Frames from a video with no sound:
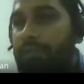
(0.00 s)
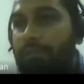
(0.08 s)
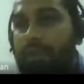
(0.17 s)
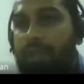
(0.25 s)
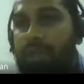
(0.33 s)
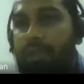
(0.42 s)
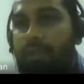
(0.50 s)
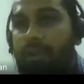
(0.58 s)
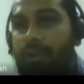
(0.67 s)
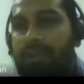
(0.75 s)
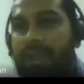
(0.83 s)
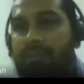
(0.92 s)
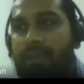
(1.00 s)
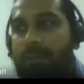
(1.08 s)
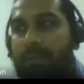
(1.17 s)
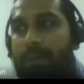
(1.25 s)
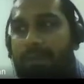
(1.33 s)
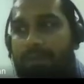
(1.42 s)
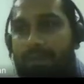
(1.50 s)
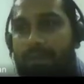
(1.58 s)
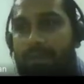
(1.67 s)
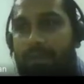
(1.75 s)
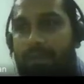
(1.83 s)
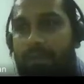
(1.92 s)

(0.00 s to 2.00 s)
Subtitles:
50 of them would be miss